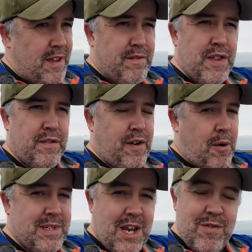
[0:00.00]
For the
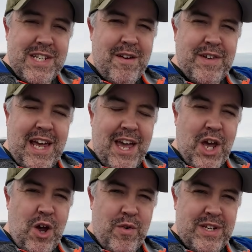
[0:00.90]
farmers here, it's an everyday
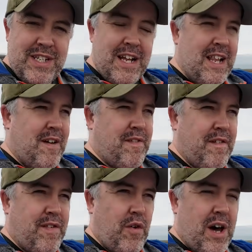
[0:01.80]
occurrence.
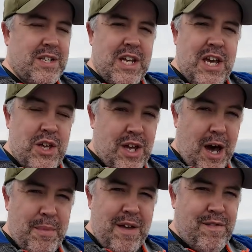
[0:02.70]
For us, you
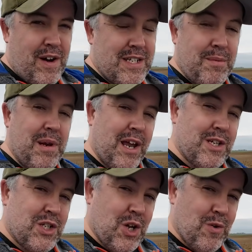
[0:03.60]
come here, find something like a
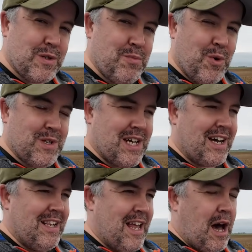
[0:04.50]
Stokes mortar.
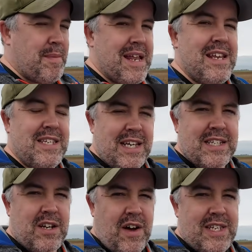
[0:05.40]
It is
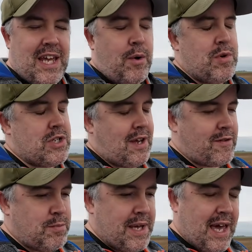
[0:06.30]
exciting, and we just have
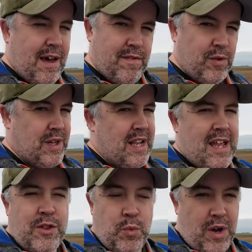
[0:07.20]
to be careful.
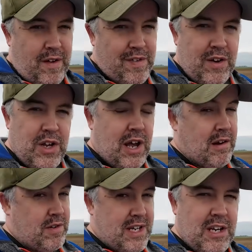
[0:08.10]
The one I found
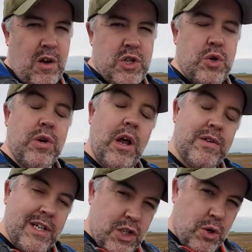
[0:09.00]
earlier, I didn't go too
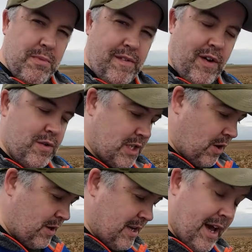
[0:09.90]
close. I took my
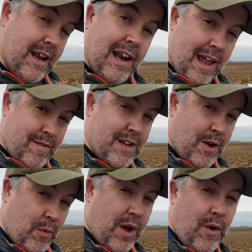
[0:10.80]
photo and I left
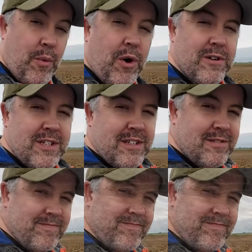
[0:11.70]
it where it was.